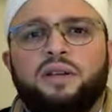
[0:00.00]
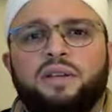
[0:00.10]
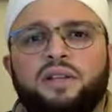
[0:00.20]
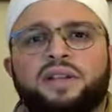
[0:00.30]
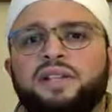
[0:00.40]

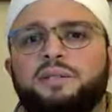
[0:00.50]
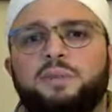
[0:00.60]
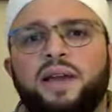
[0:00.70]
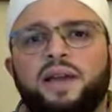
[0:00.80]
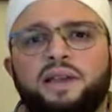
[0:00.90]
That
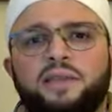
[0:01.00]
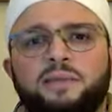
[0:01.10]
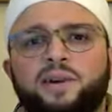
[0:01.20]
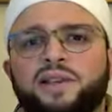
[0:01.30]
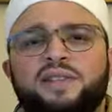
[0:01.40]
despite the
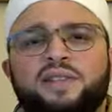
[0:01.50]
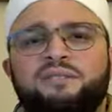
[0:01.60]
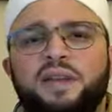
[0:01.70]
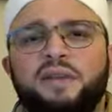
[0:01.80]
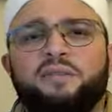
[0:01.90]
presence
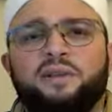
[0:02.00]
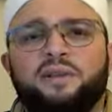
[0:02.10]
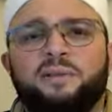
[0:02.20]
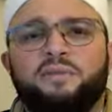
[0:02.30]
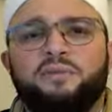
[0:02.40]
of people,
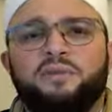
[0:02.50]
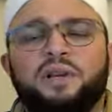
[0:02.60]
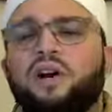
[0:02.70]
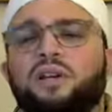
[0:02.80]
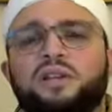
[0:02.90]

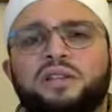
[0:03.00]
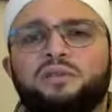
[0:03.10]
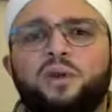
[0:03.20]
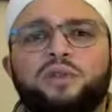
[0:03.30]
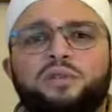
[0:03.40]
regardless
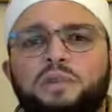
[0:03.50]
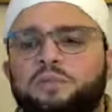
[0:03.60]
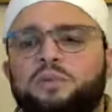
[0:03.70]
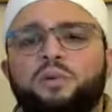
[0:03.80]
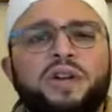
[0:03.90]
of whether
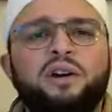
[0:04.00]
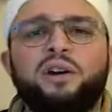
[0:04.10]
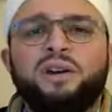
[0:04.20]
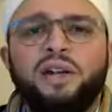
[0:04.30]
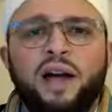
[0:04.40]
people were there
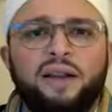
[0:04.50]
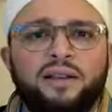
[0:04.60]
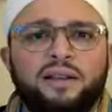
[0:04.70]
or not,